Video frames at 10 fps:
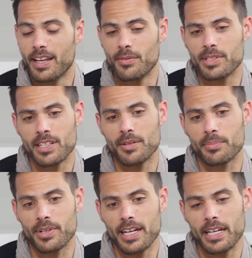And it was in the
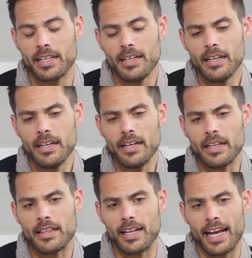brig
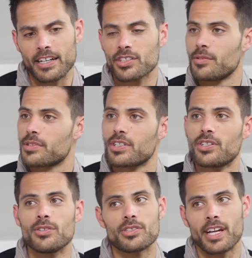that actually was a
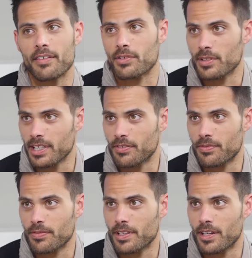huge sigh of
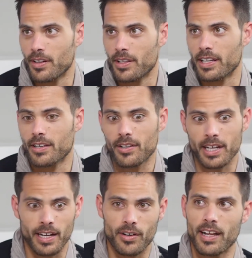relief,
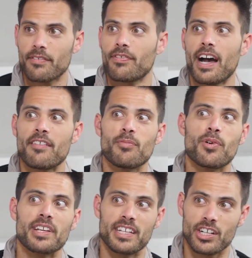okay, I don't have 5
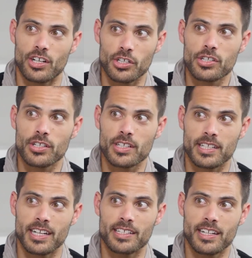more years because
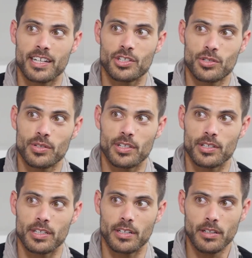I had signed a 2-year
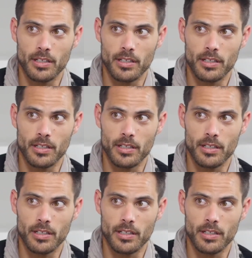deal.